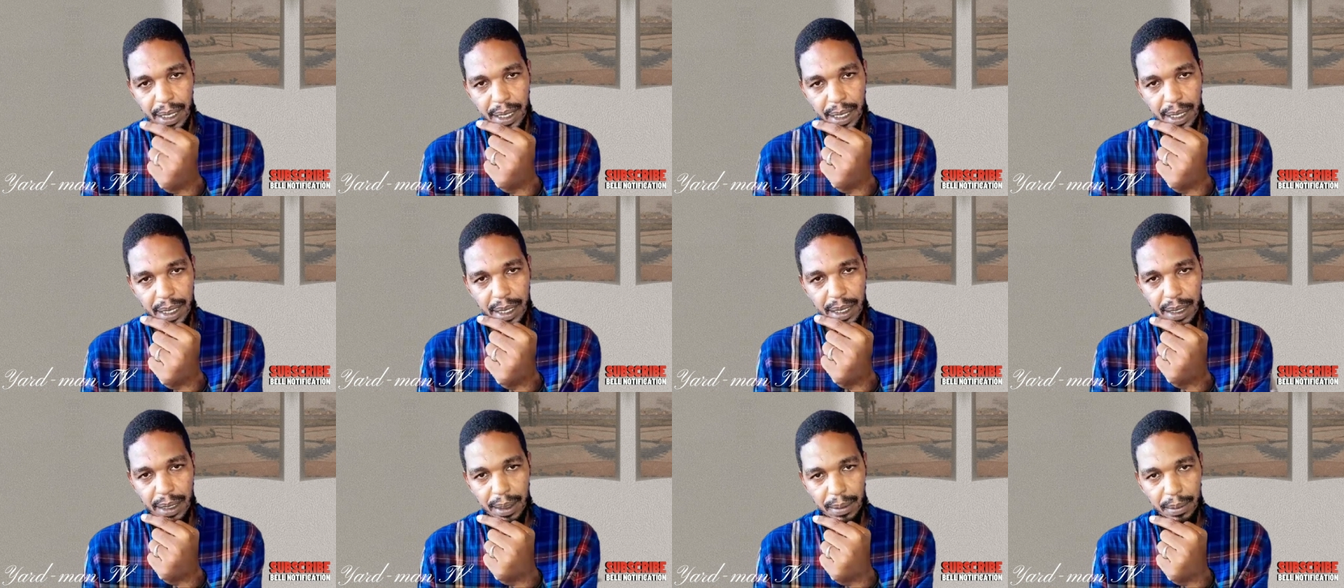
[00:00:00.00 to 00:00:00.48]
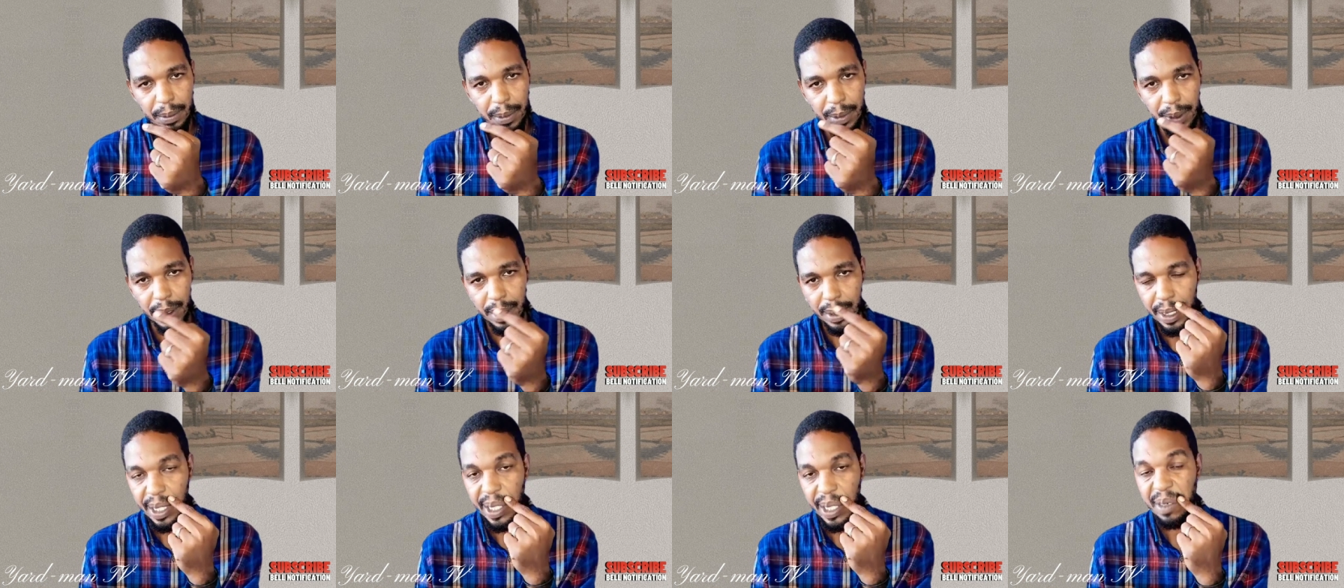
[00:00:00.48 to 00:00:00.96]
Yeah man,
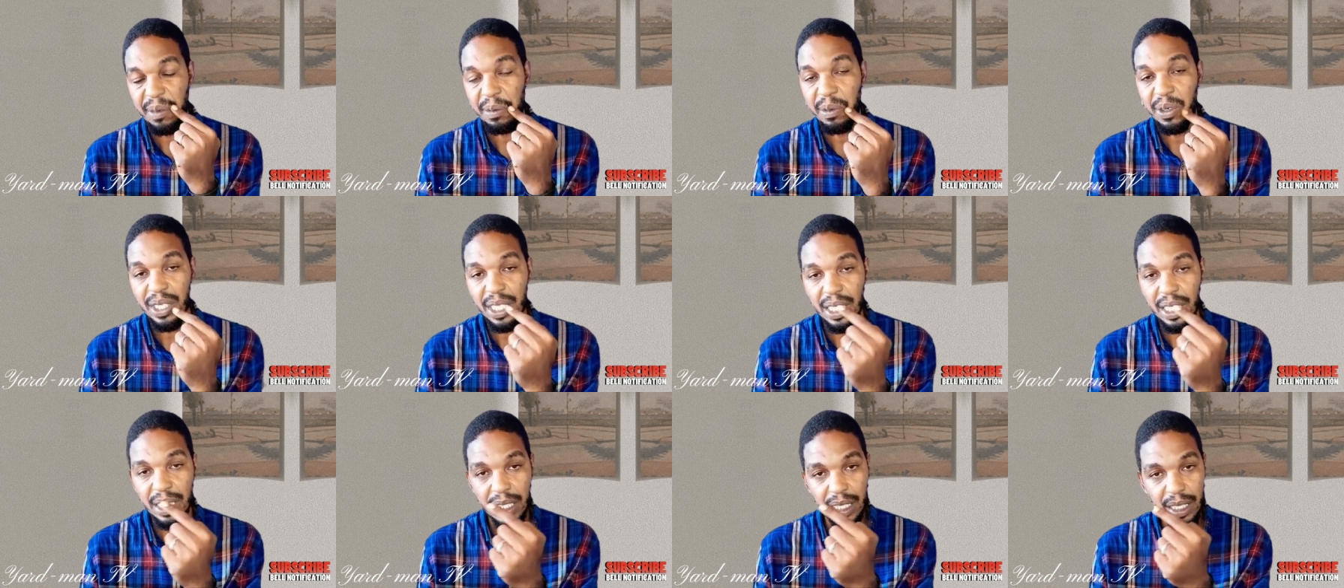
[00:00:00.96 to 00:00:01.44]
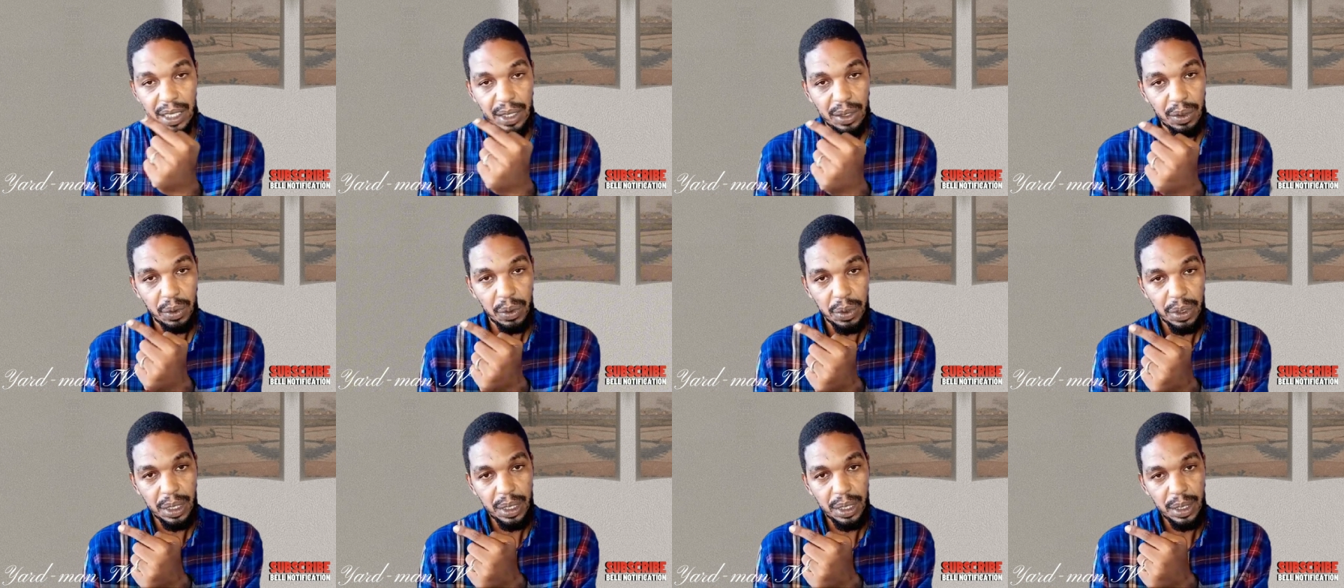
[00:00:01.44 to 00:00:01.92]
it's a two
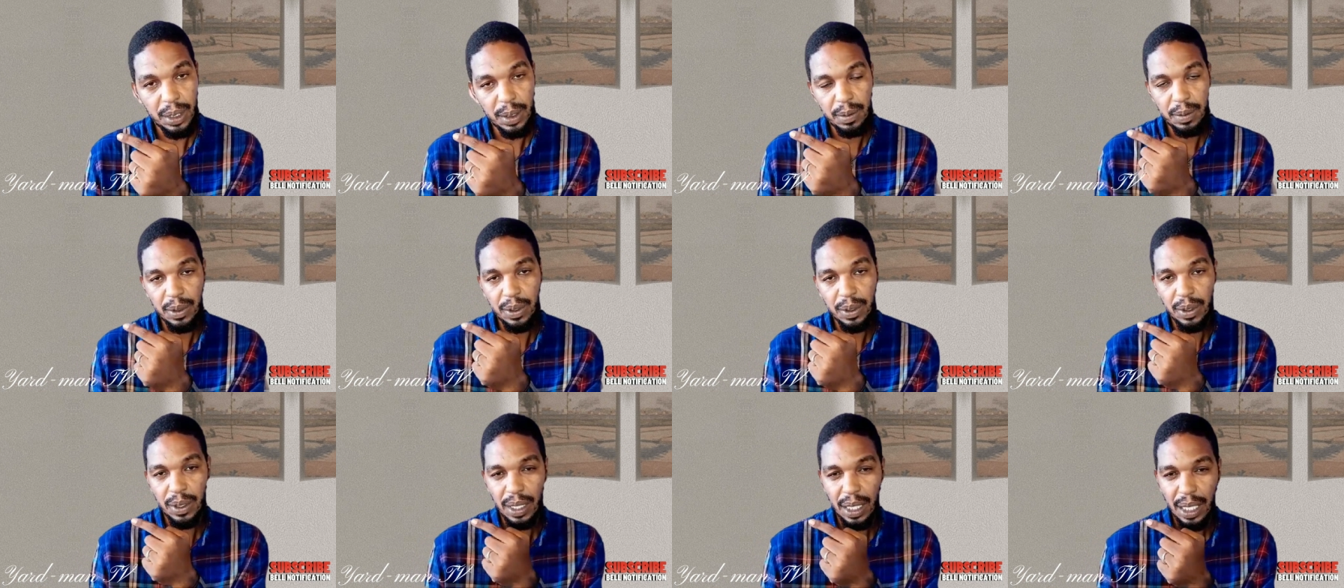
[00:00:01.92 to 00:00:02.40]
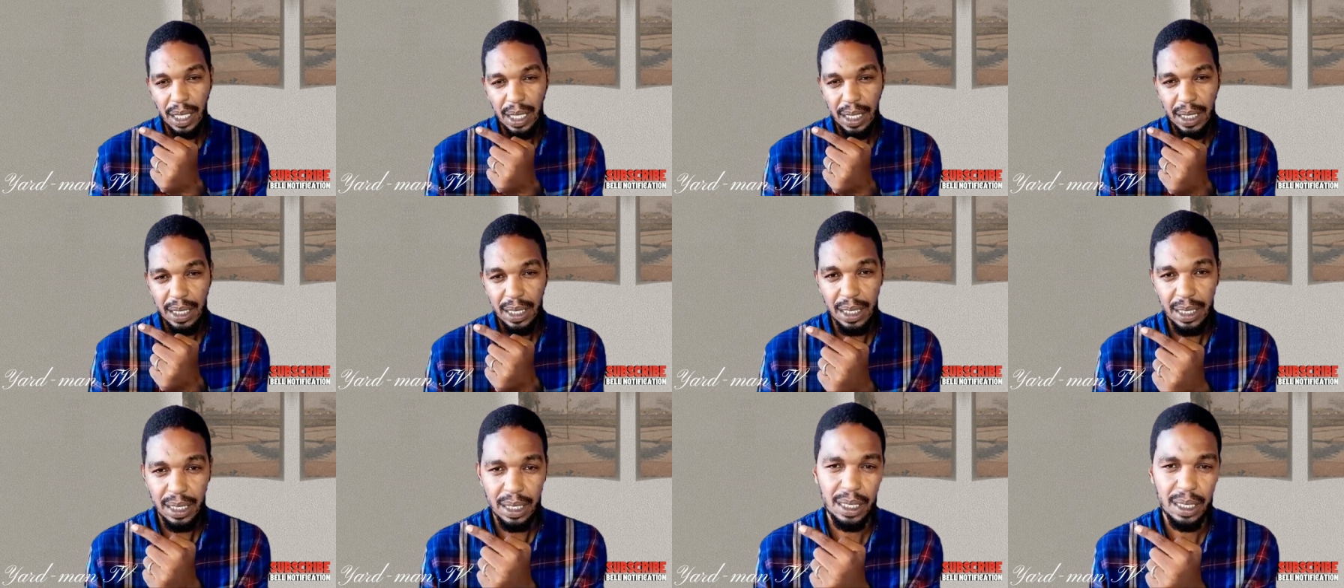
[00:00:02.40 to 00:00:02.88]
Seaview
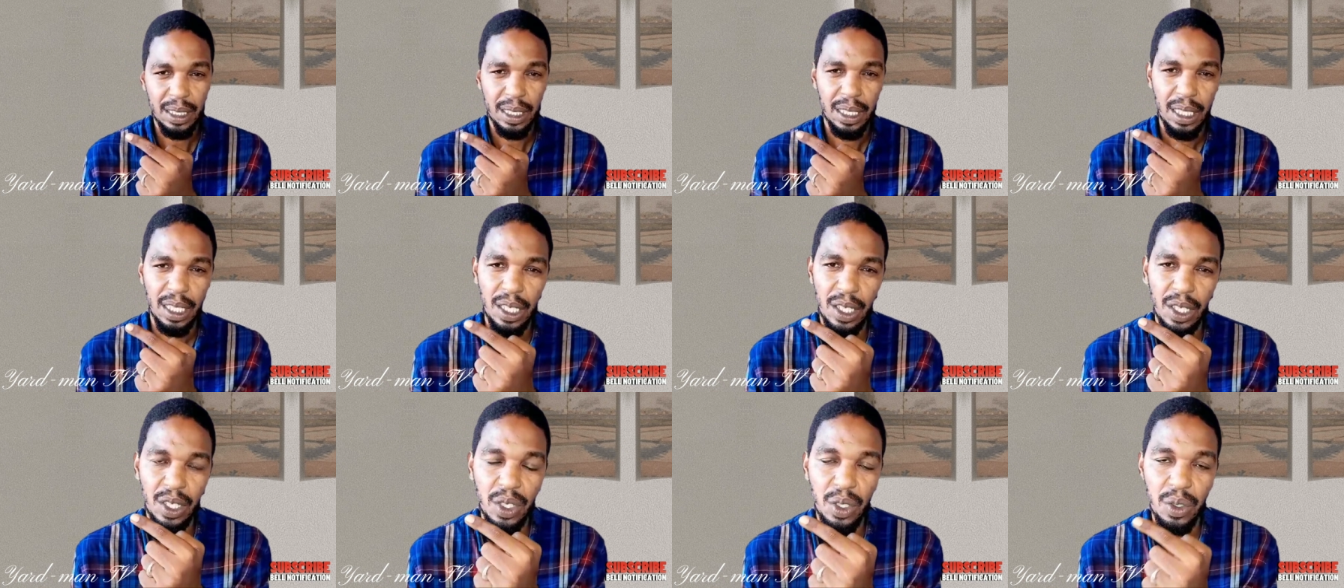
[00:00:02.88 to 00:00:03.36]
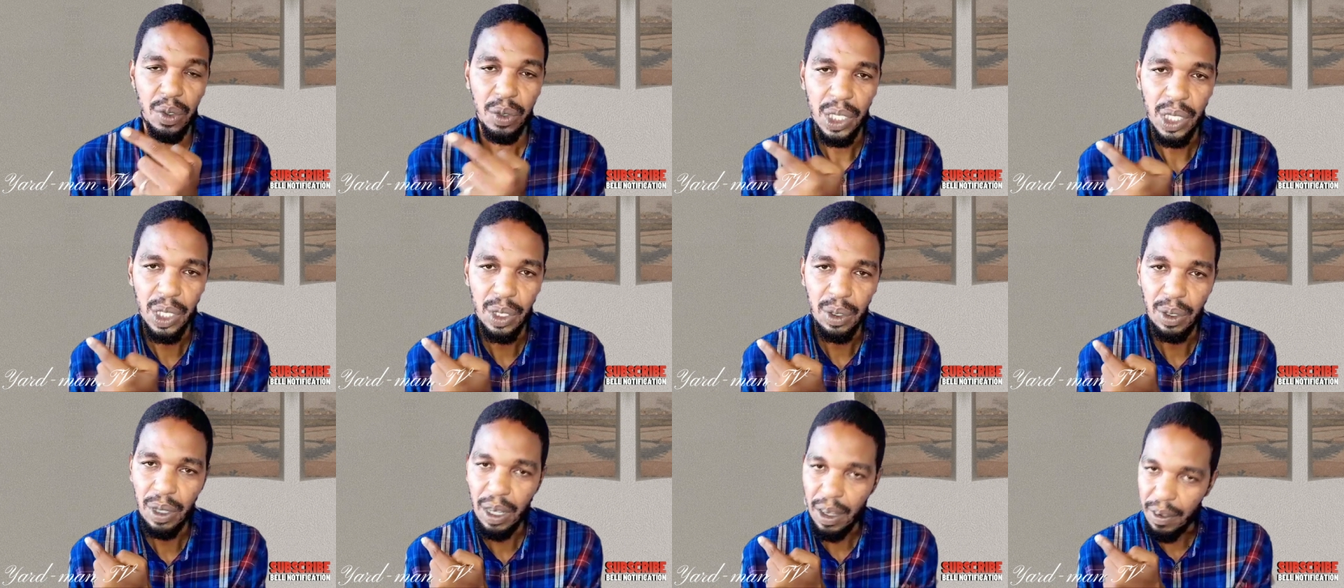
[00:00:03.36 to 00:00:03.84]
artist, we
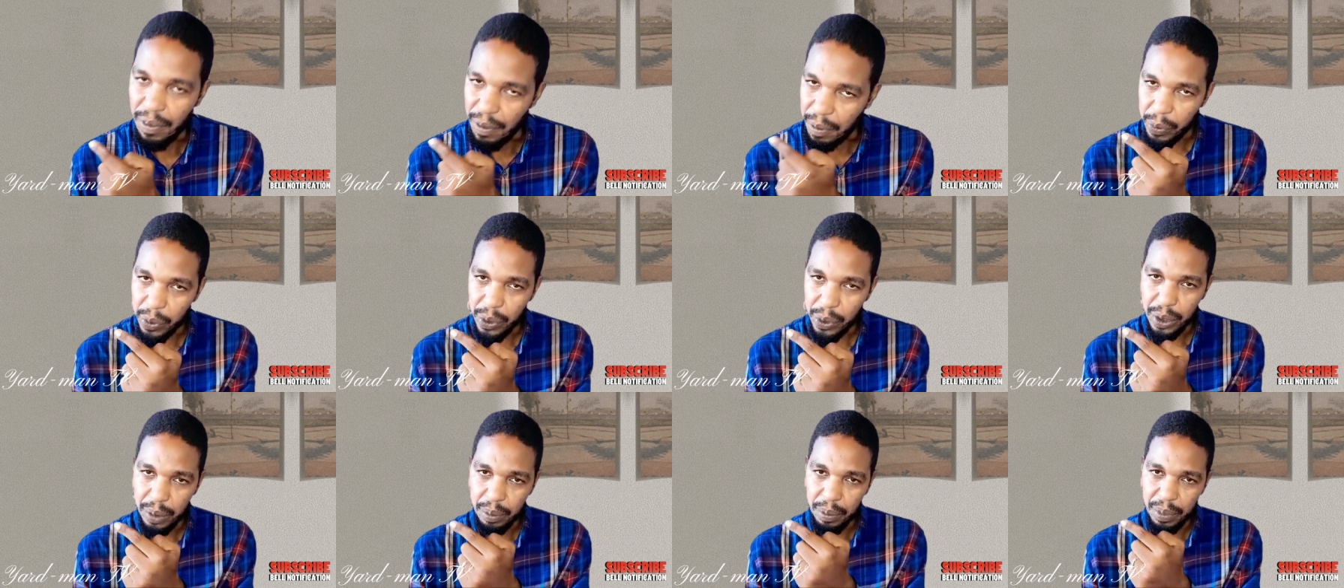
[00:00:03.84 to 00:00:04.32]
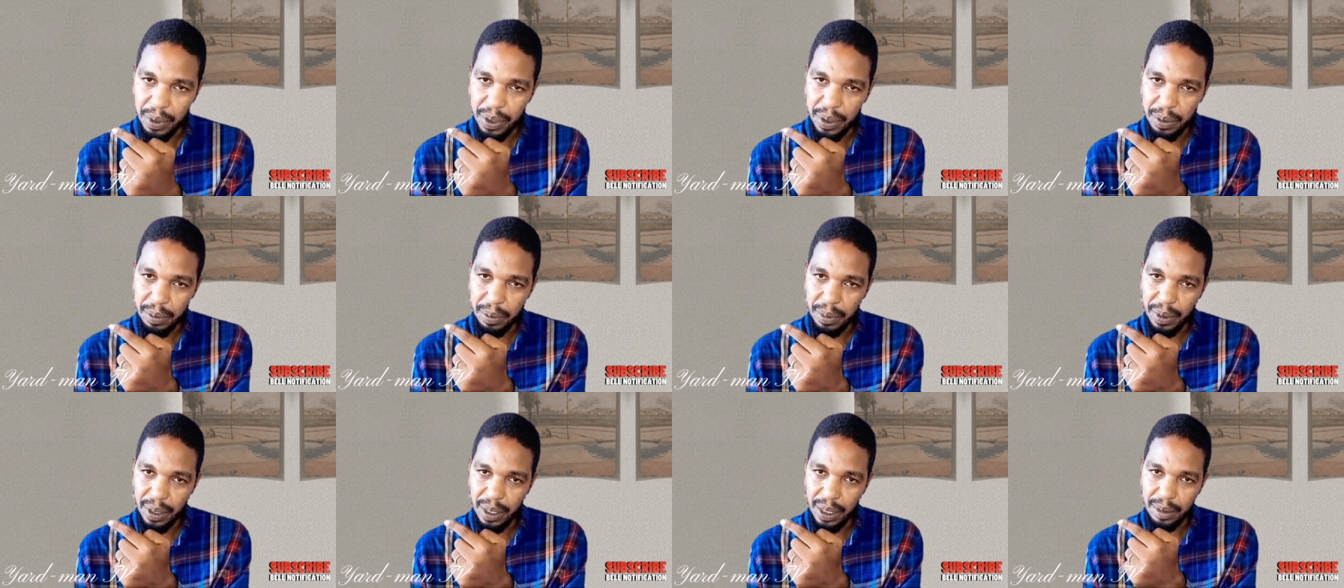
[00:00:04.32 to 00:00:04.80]
don't have to push the people
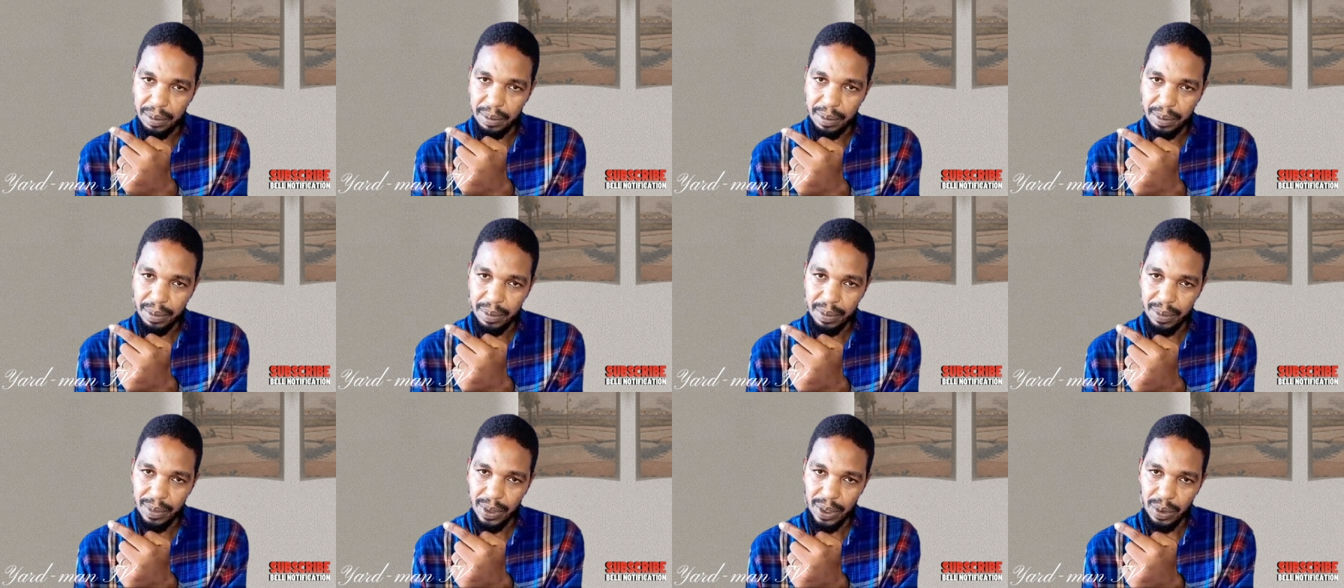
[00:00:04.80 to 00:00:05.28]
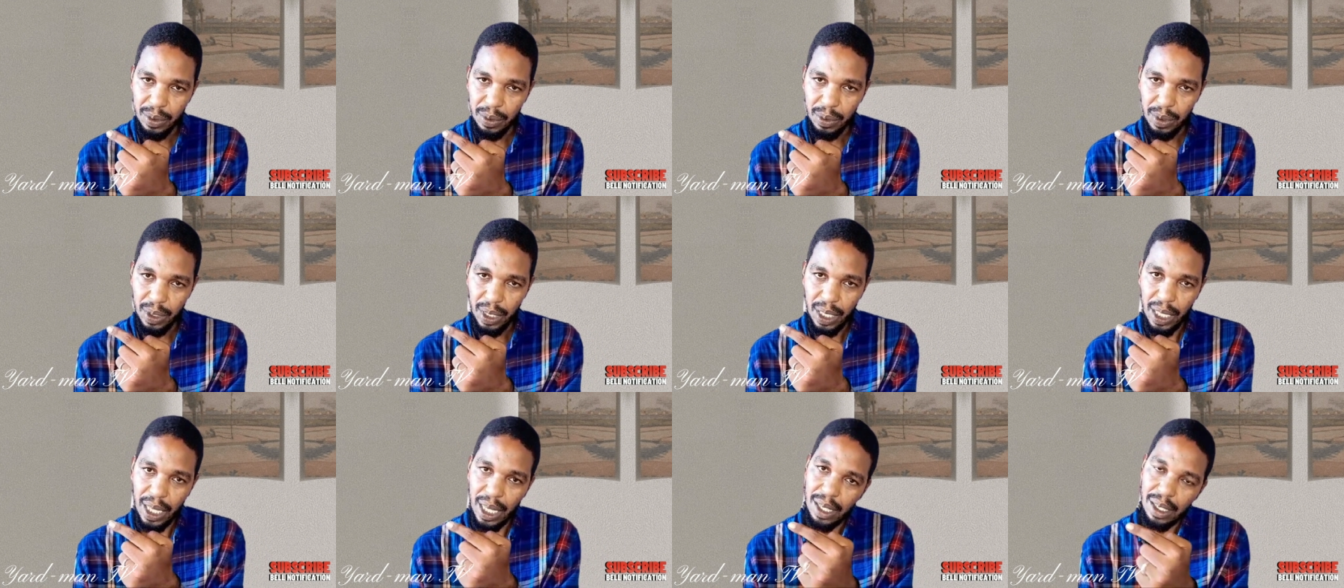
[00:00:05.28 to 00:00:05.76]
them to
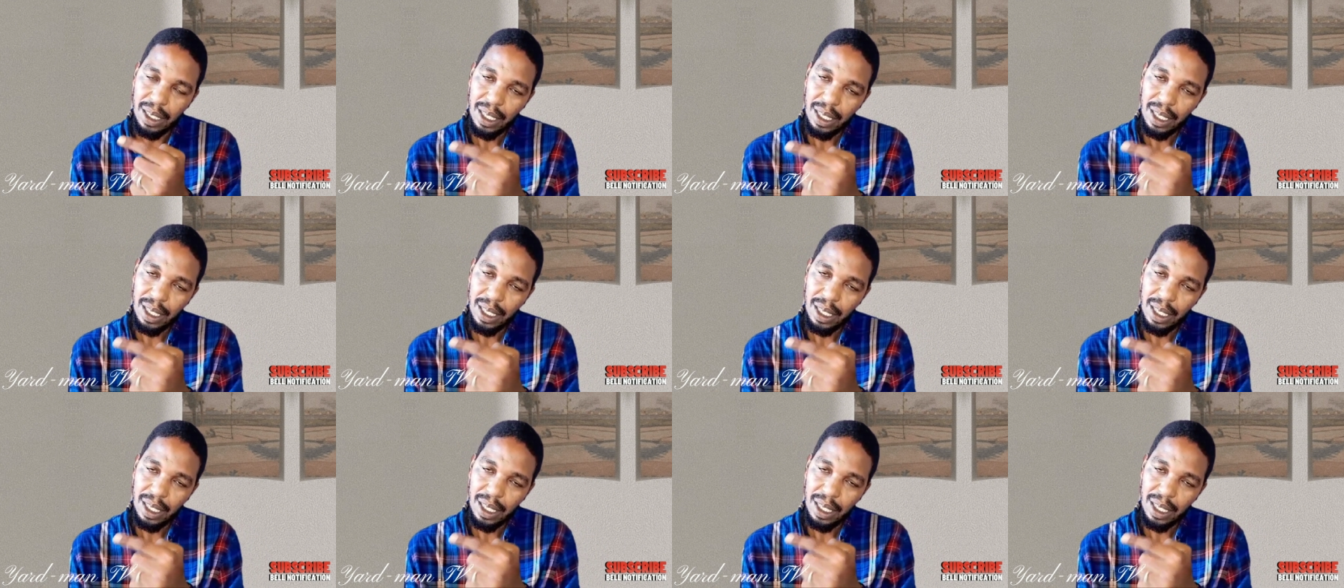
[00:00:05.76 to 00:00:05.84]
war